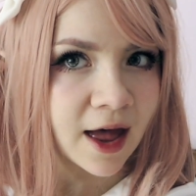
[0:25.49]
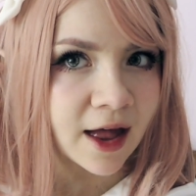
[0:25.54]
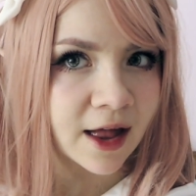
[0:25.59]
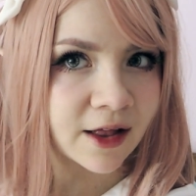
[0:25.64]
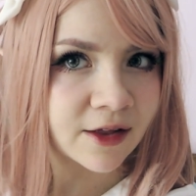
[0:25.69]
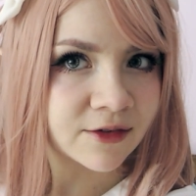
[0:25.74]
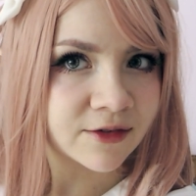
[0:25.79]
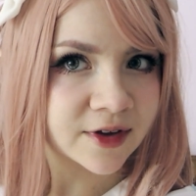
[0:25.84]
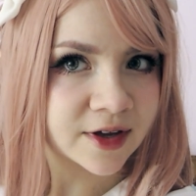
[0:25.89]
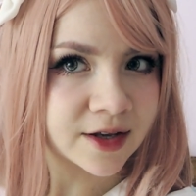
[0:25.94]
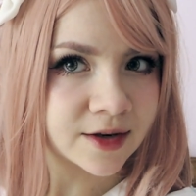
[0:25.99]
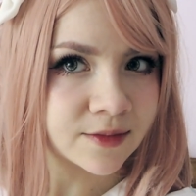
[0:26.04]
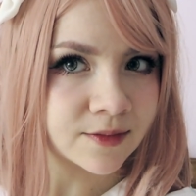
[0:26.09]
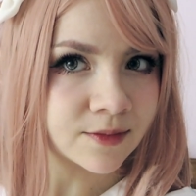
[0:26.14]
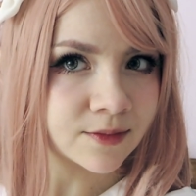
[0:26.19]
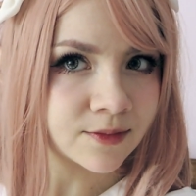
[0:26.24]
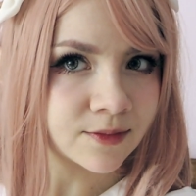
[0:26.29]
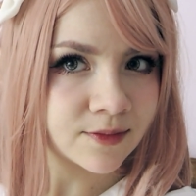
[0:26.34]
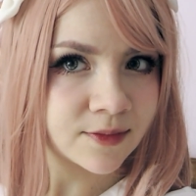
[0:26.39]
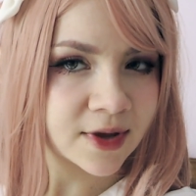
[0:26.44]

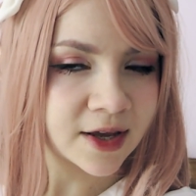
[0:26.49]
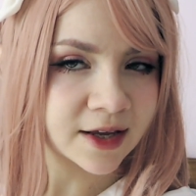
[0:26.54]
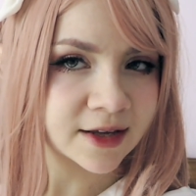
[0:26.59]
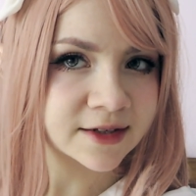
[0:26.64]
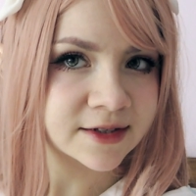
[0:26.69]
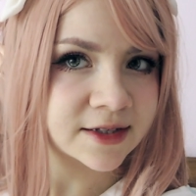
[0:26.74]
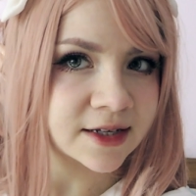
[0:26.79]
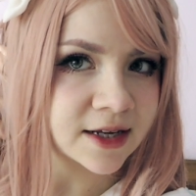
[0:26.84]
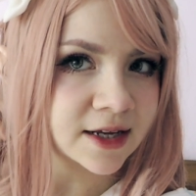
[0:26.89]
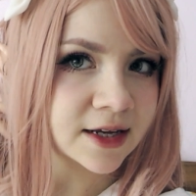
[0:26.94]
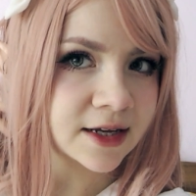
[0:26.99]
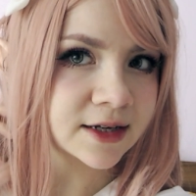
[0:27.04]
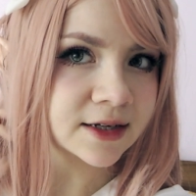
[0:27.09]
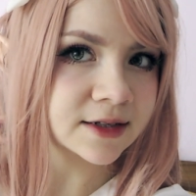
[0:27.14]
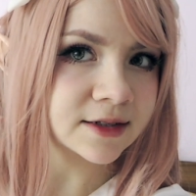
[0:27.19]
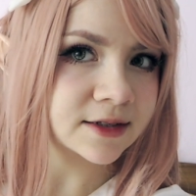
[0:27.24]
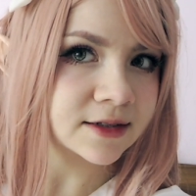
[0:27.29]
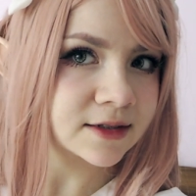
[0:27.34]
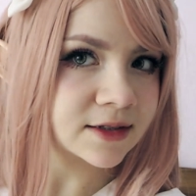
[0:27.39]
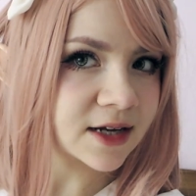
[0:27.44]
elven
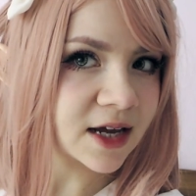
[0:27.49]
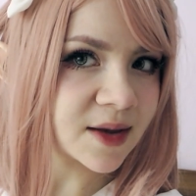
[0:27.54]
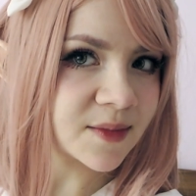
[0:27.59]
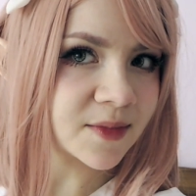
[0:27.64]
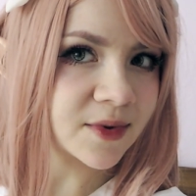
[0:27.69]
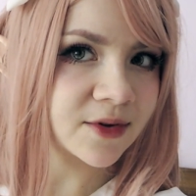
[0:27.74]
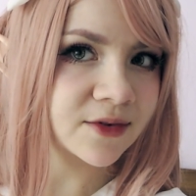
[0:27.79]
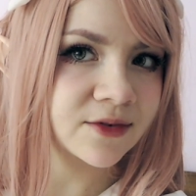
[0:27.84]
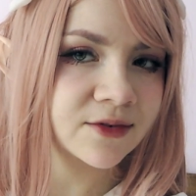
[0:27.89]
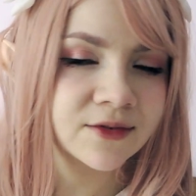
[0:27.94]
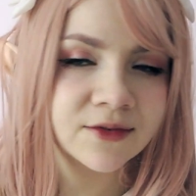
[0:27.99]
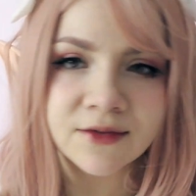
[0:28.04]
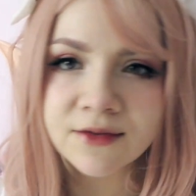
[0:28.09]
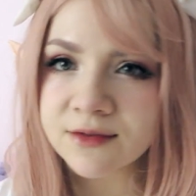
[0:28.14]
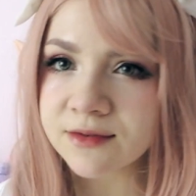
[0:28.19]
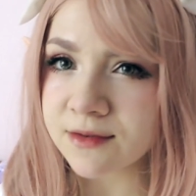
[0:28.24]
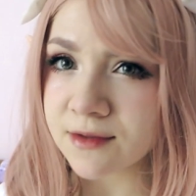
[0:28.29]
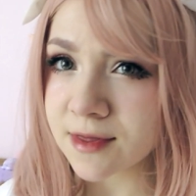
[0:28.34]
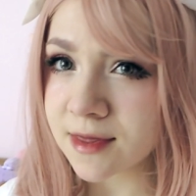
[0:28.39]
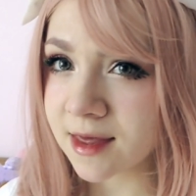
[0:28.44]
pixie type of
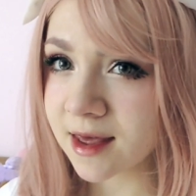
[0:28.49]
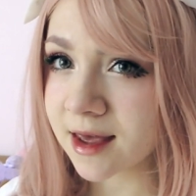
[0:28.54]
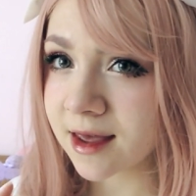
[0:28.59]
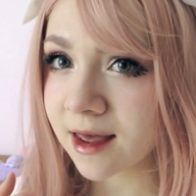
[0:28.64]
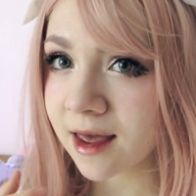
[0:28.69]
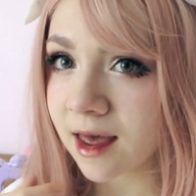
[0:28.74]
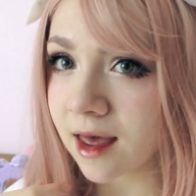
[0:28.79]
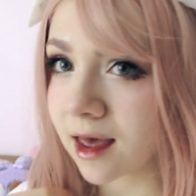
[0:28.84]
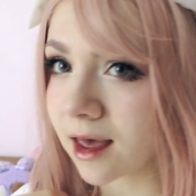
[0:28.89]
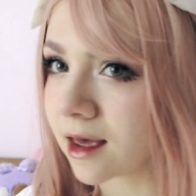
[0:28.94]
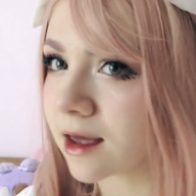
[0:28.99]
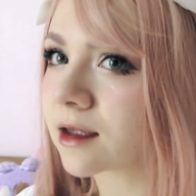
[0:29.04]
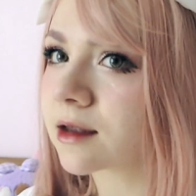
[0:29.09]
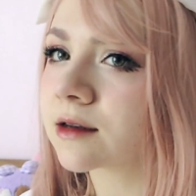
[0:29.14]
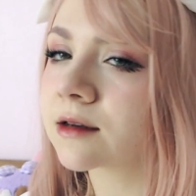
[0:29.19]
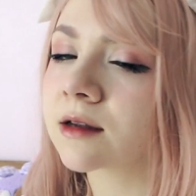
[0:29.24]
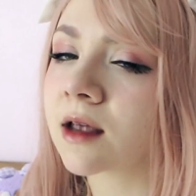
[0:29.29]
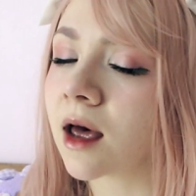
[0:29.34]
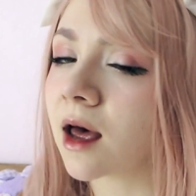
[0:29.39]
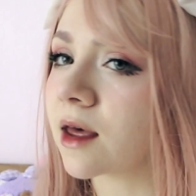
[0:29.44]
thing,
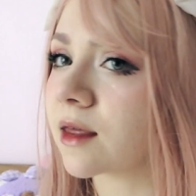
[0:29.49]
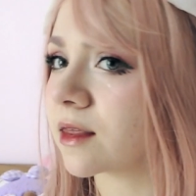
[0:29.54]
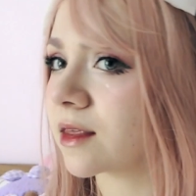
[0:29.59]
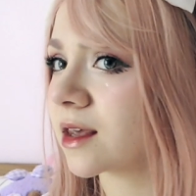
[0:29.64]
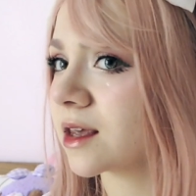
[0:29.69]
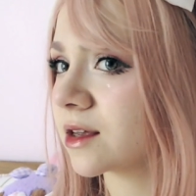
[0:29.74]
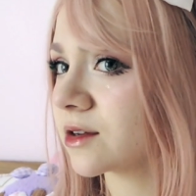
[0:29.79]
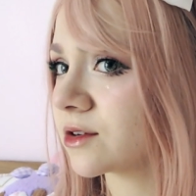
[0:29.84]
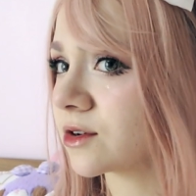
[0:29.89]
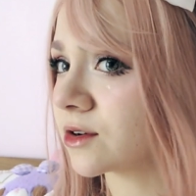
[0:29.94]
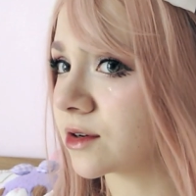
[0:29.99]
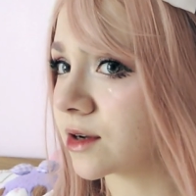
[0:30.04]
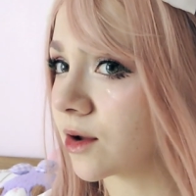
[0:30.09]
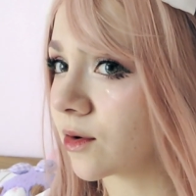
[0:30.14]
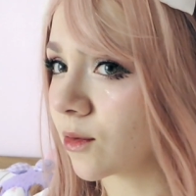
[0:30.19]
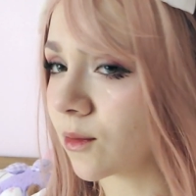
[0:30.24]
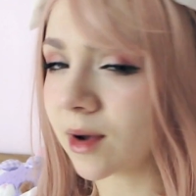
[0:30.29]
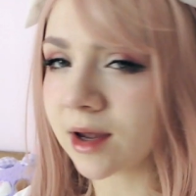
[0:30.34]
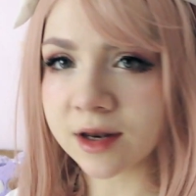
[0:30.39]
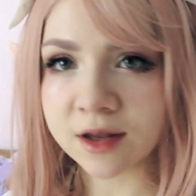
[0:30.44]
and I think it turned
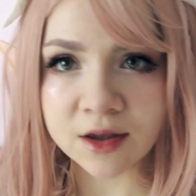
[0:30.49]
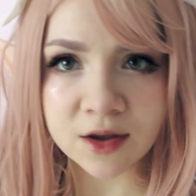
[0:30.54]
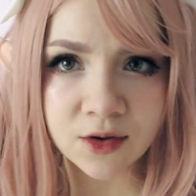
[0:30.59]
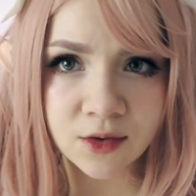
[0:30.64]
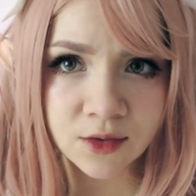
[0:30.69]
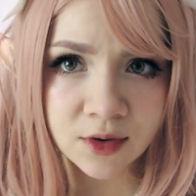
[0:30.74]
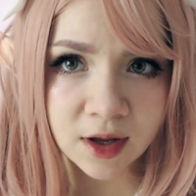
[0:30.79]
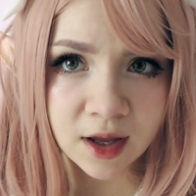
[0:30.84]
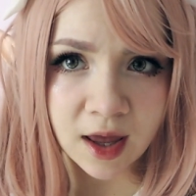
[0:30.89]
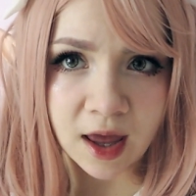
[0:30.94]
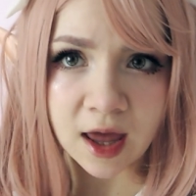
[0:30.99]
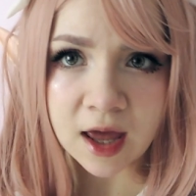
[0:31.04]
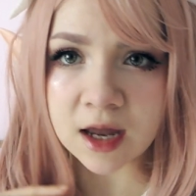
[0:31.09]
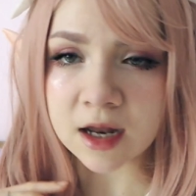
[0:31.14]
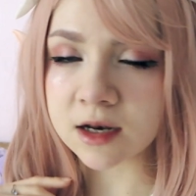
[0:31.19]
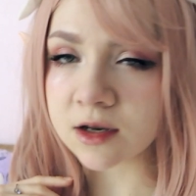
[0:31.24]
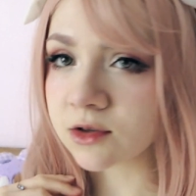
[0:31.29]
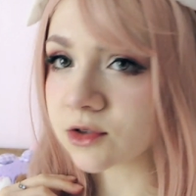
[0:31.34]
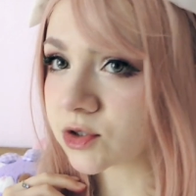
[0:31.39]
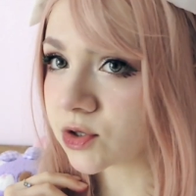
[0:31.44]
out quite cute,
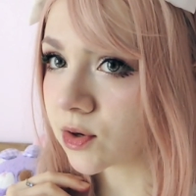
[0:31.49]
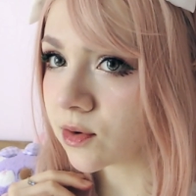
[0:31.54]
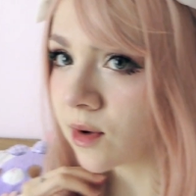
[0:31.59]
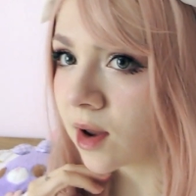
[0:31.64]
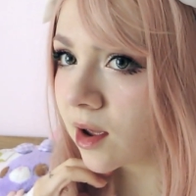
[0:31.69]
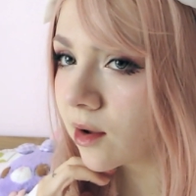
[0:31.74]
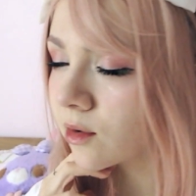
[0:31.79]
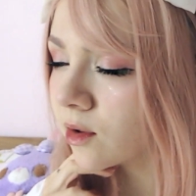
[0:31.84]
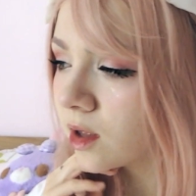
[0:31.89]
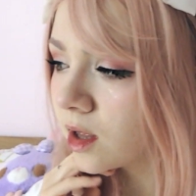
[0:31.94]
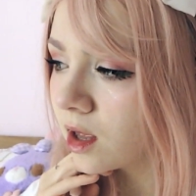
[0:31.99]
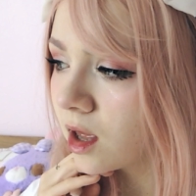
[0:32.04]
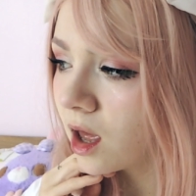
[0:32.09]
and so now